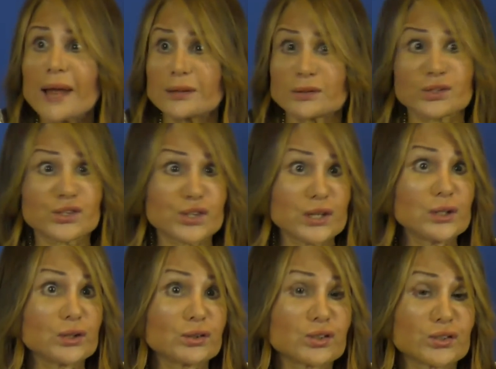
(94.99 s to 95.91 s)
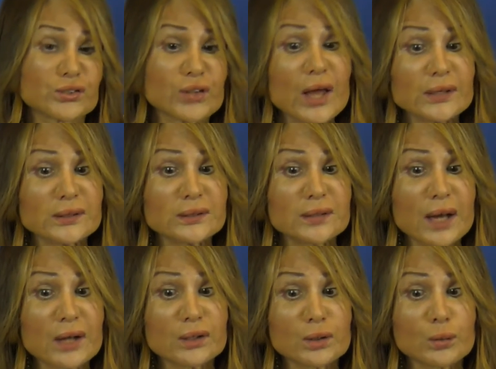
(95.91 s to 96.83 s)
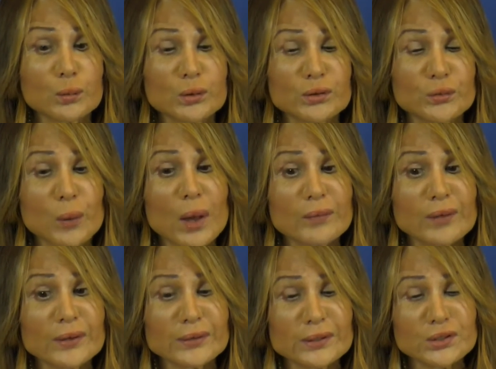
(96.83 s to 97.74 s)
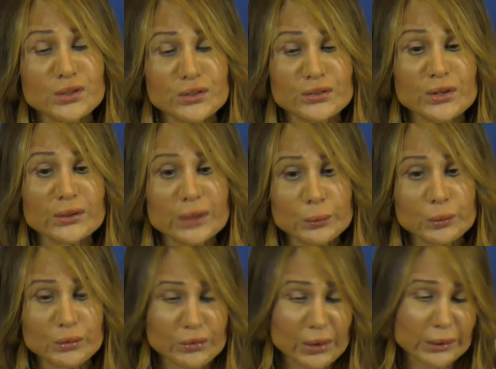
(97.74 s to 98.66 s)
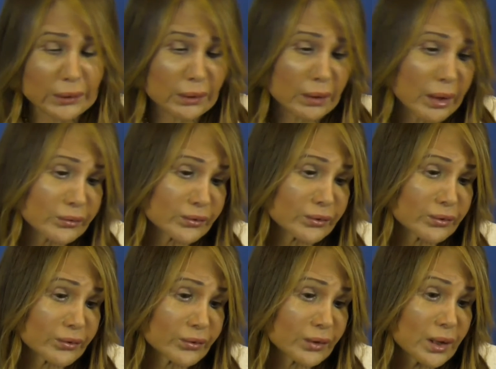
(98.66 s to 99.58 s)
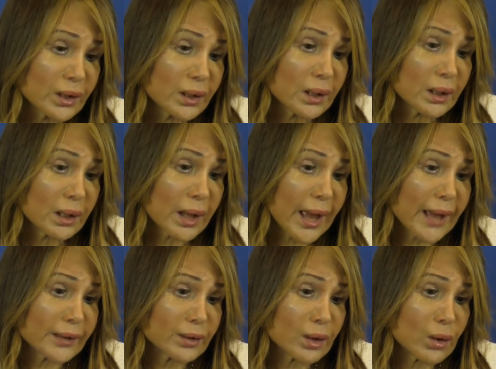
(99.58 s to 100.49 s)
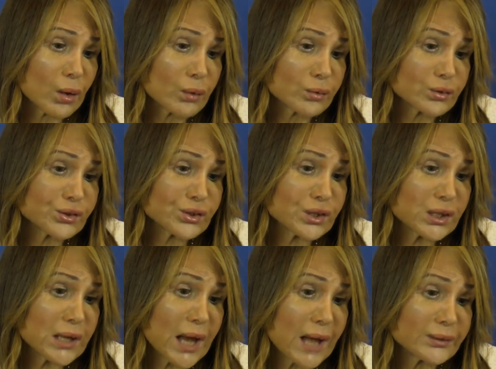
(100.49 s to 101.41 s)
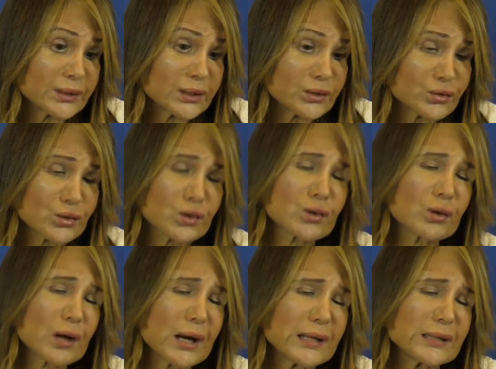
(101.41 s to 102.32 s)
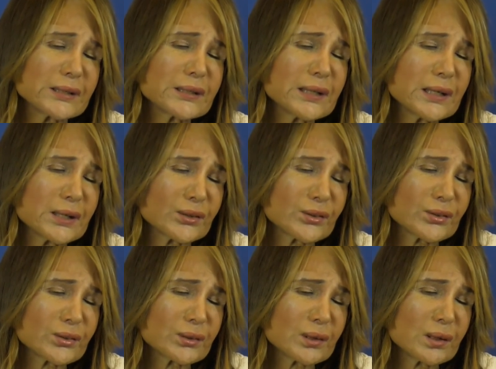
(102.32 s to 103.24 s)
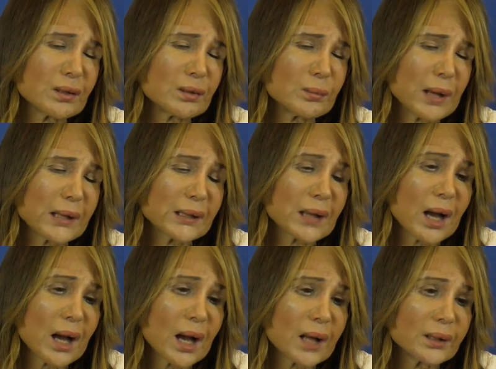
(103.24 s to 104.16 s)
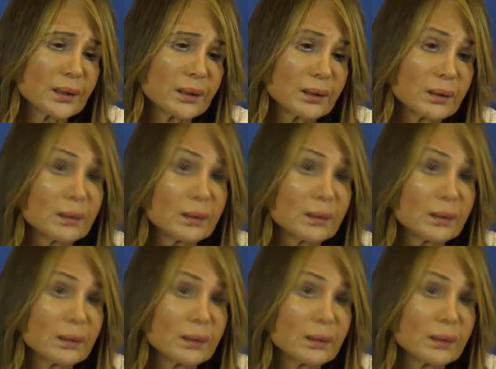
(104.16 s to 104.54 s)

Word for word: And, and she looked just like Tiger Woods' wife. I think she said they were second cousins. And she had these great tits. Oh my God.